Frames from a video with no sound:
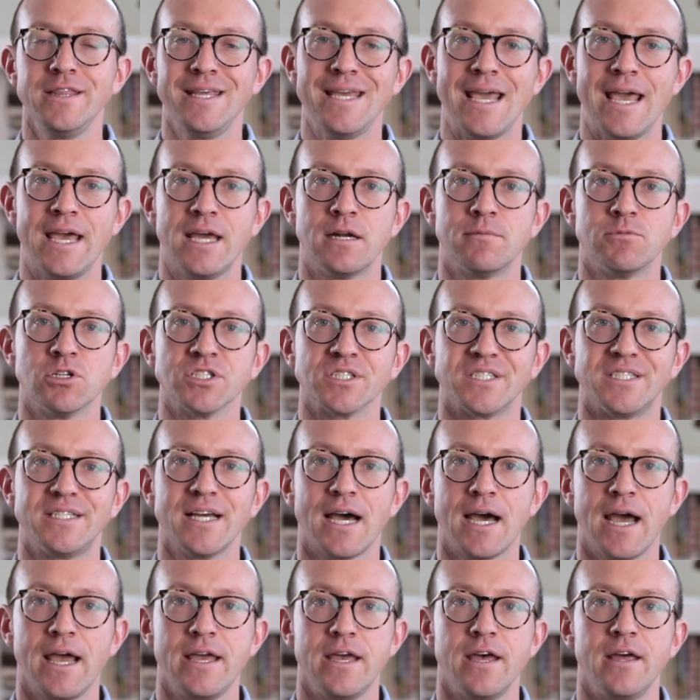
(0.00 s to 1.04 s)
in the animal's
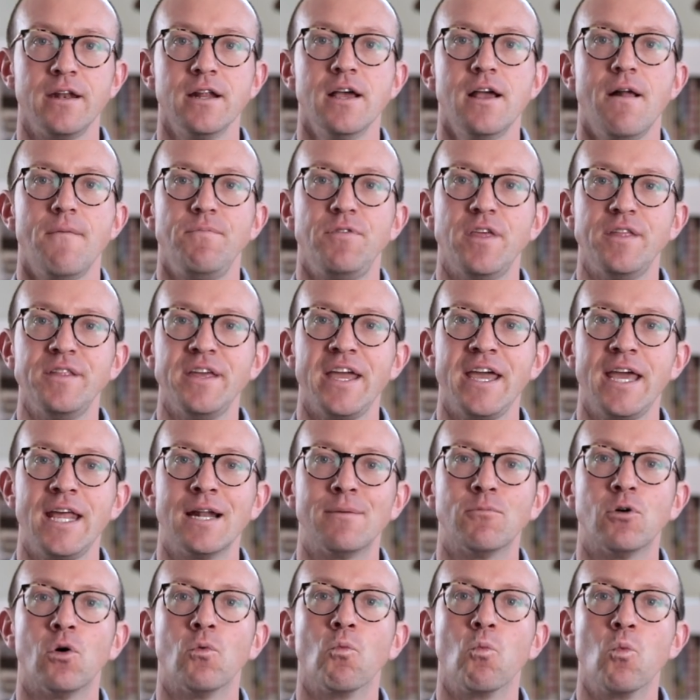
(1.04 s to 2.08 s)
diet, then the
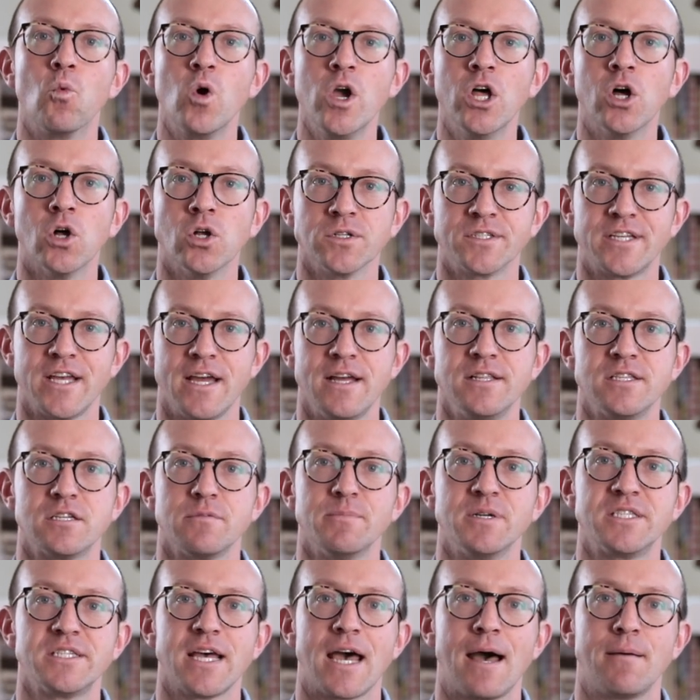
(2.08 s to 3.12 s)
animal will tend to
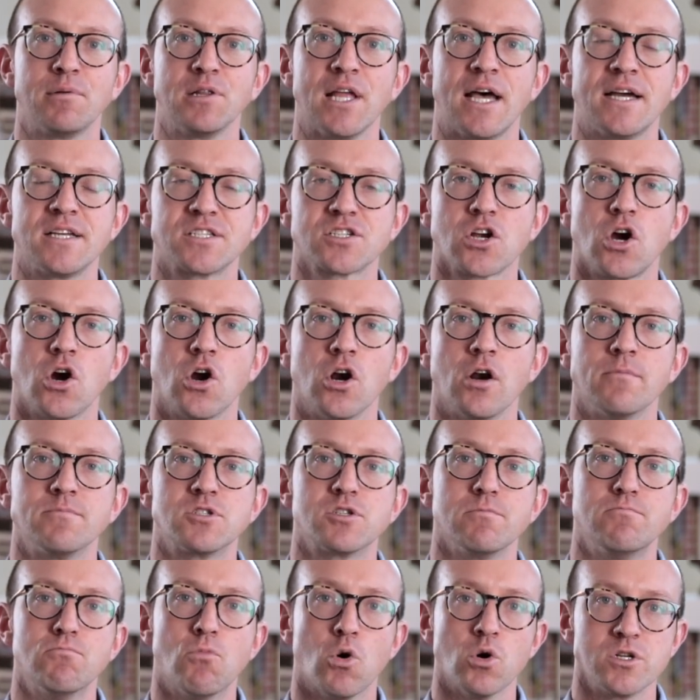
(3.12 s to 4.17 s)
metabolize
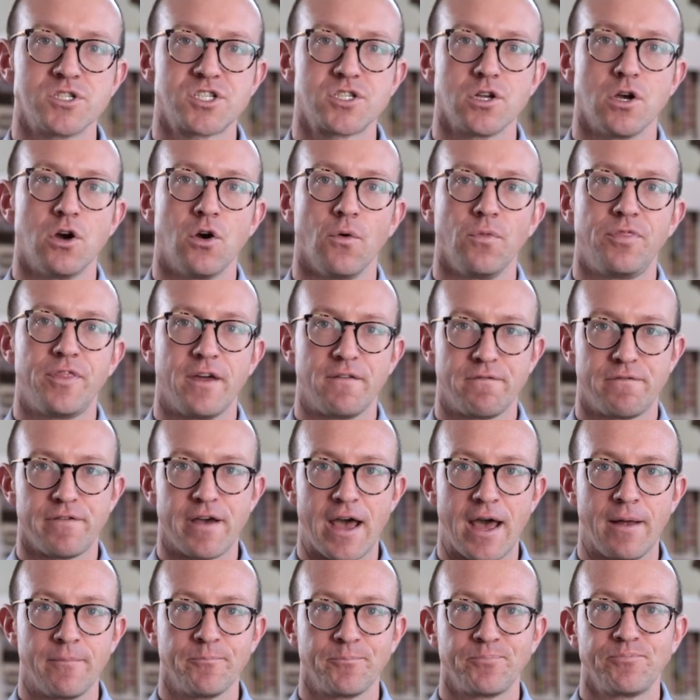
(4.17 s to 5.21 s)
carbs more so than
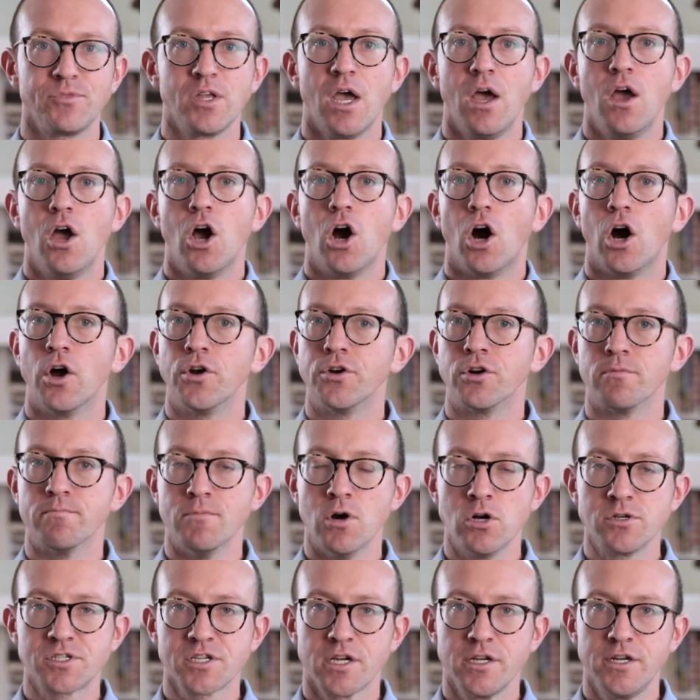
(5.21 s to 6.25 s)
fat. Under
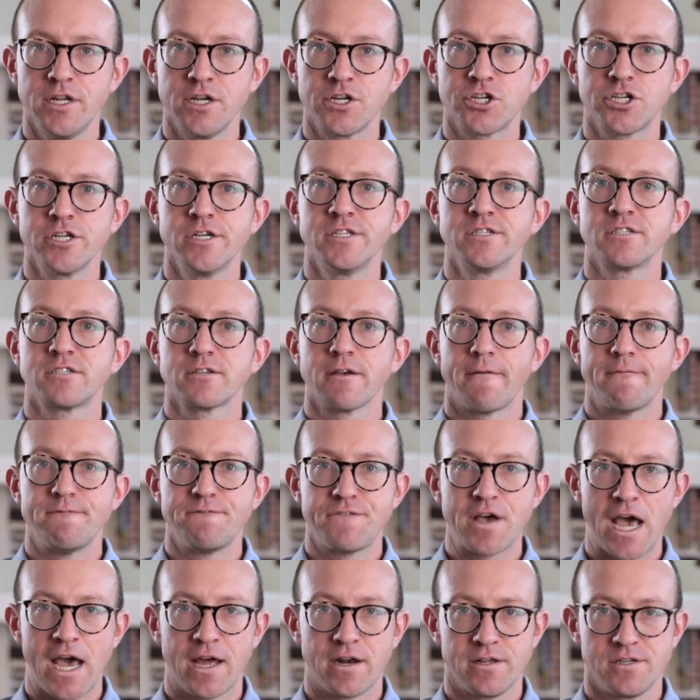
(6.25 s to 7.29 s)
most conditions,
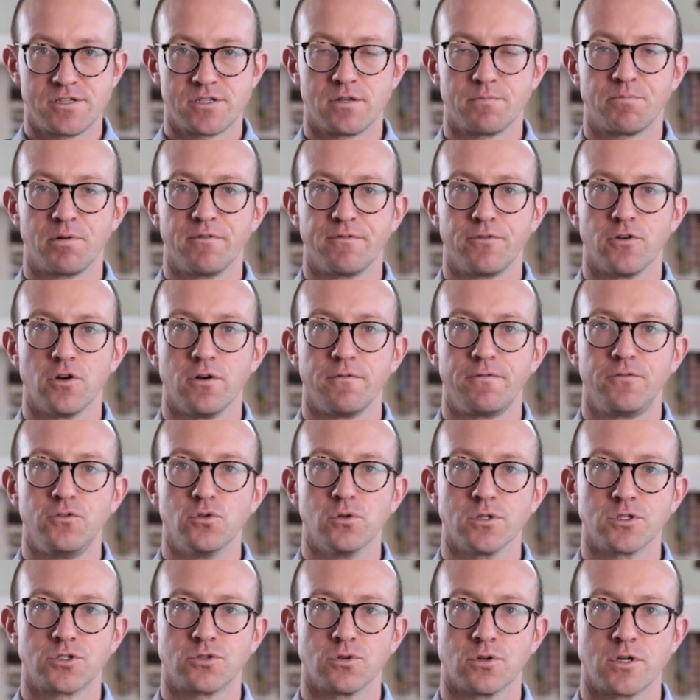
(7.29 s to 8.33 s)
fat is the preferred
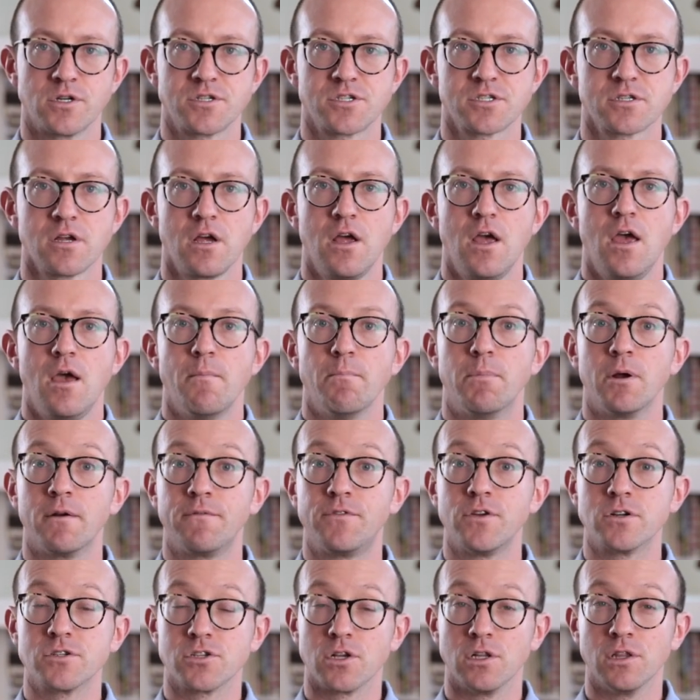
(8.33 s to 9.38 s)
fuel source. But
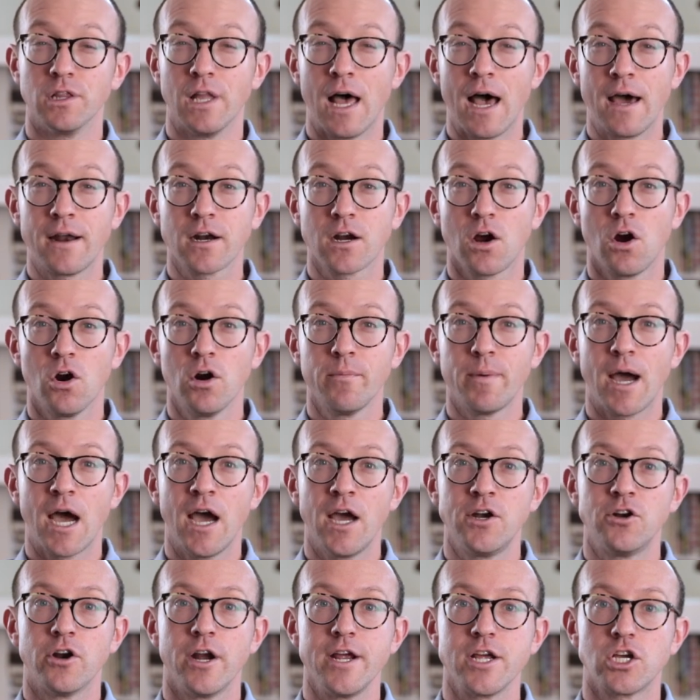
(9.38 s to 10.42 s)
if there's a lot of
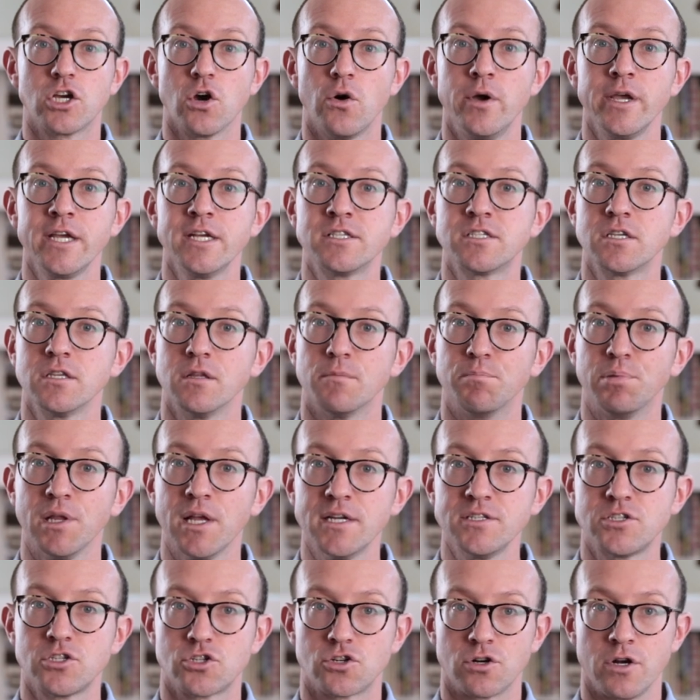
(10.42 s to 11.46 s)
carbohydrate going into the
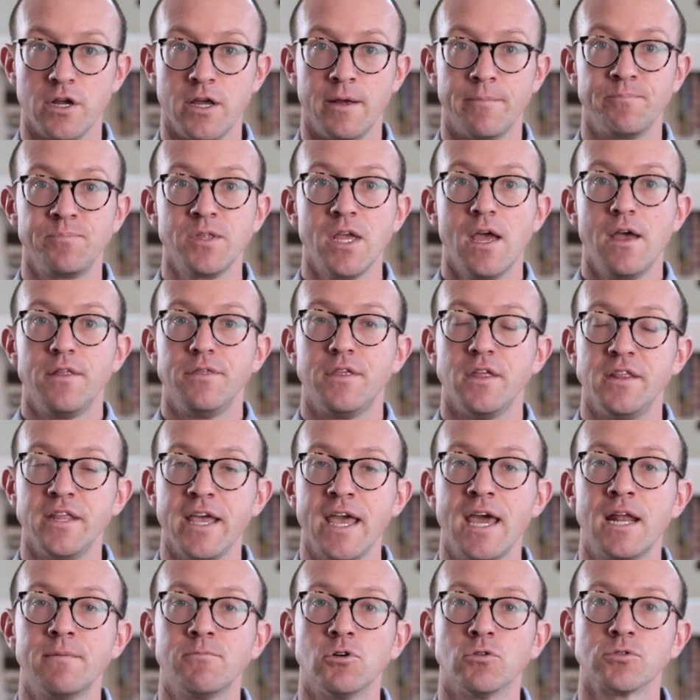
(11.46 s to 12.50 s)
bloodstream, then
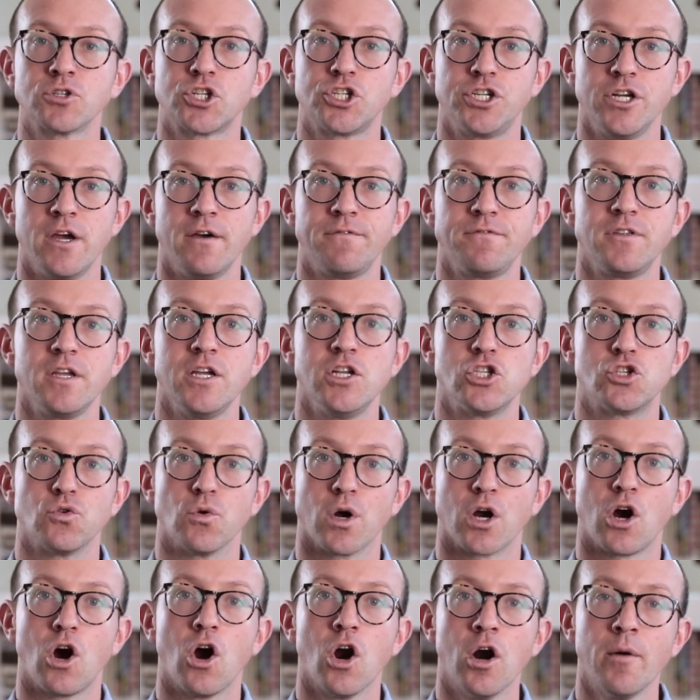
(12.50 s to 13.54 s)
the animal will shift into
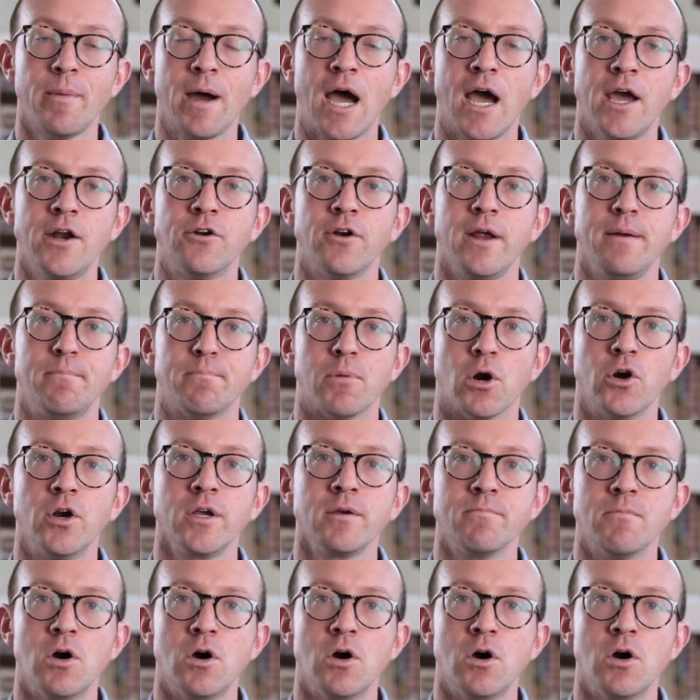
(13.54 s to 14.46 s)
a carbohydrate burning